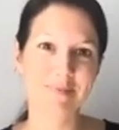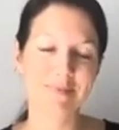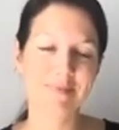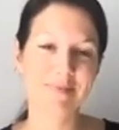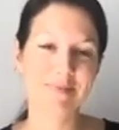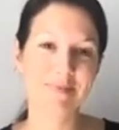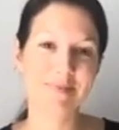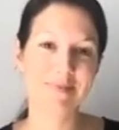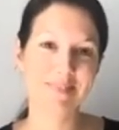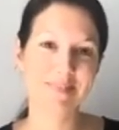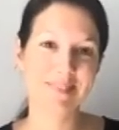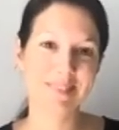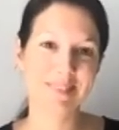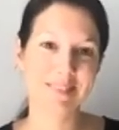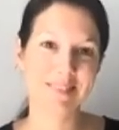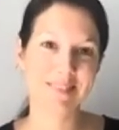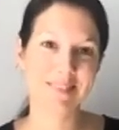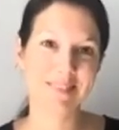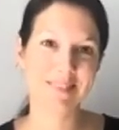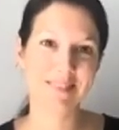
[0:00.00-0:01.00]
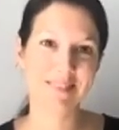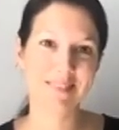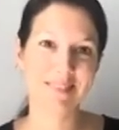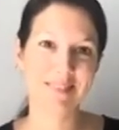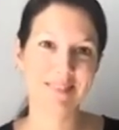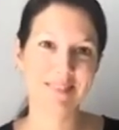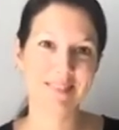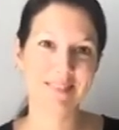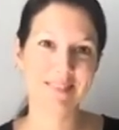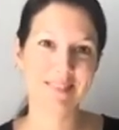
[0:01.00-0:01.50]

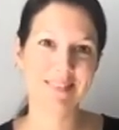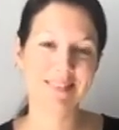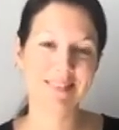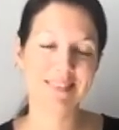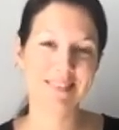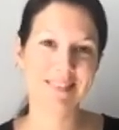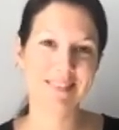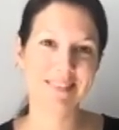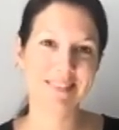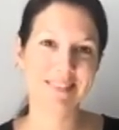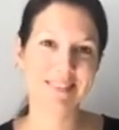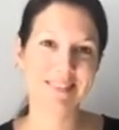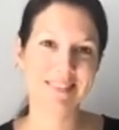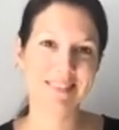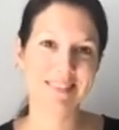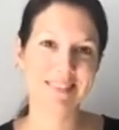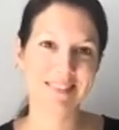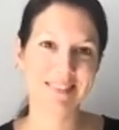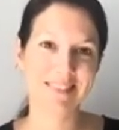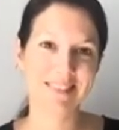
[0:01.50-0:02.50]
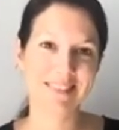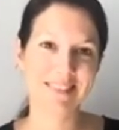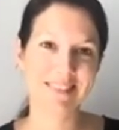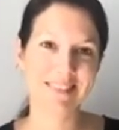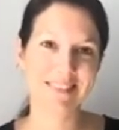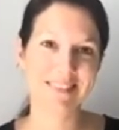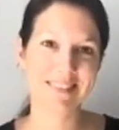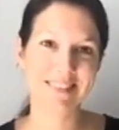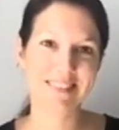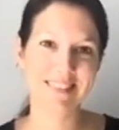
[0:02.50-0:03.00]

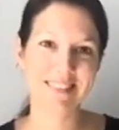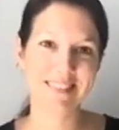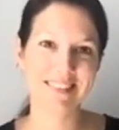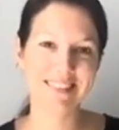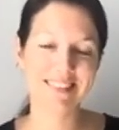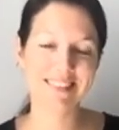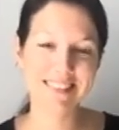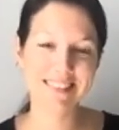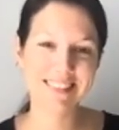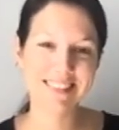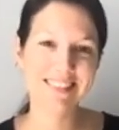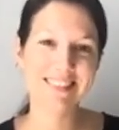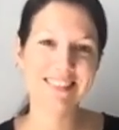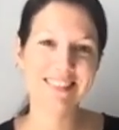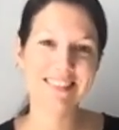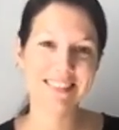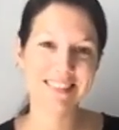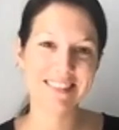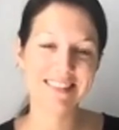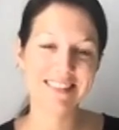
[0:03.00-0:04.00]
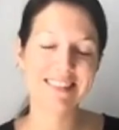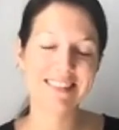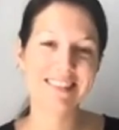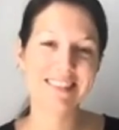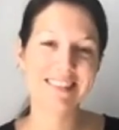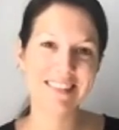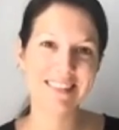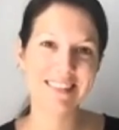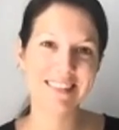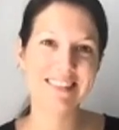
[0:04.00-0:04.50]

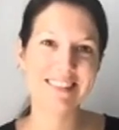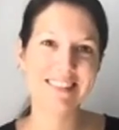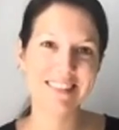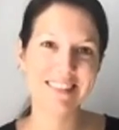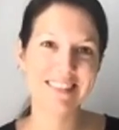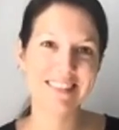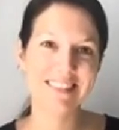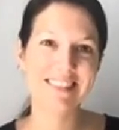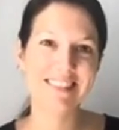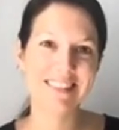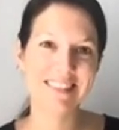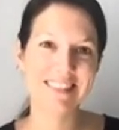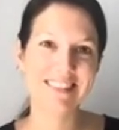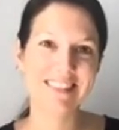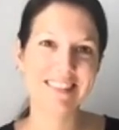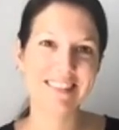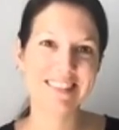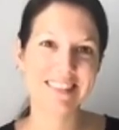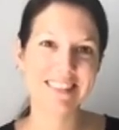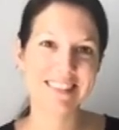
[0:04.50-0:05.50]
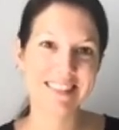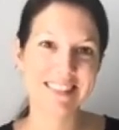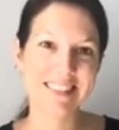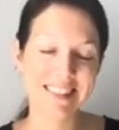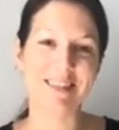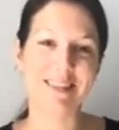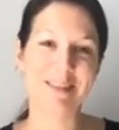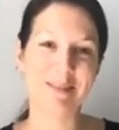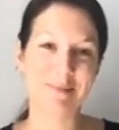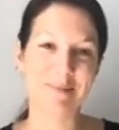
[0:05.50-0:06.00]

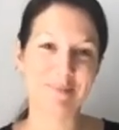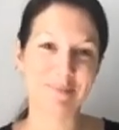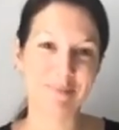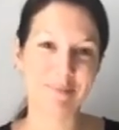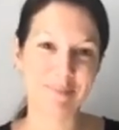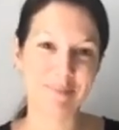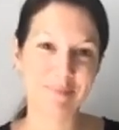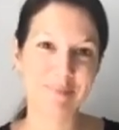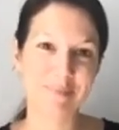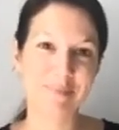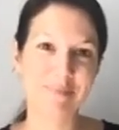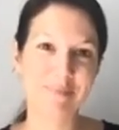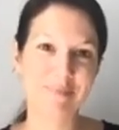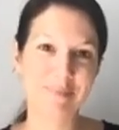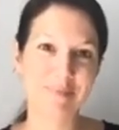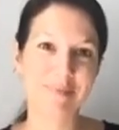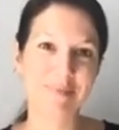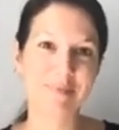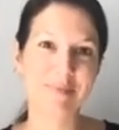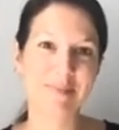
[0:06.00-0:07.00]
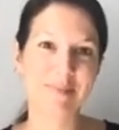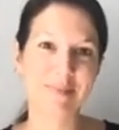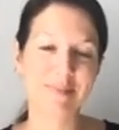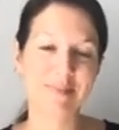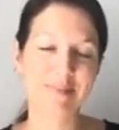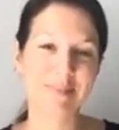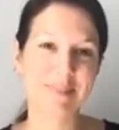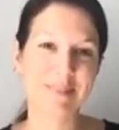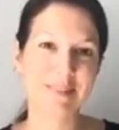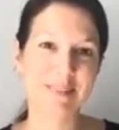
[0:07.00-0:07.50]

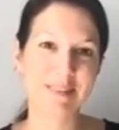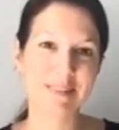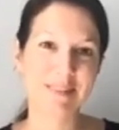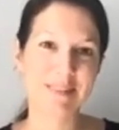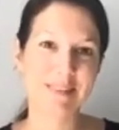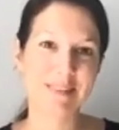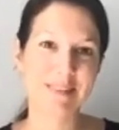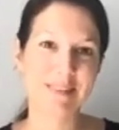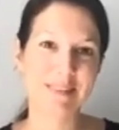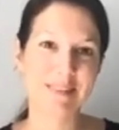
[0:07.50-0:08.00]
The person shown says nothing.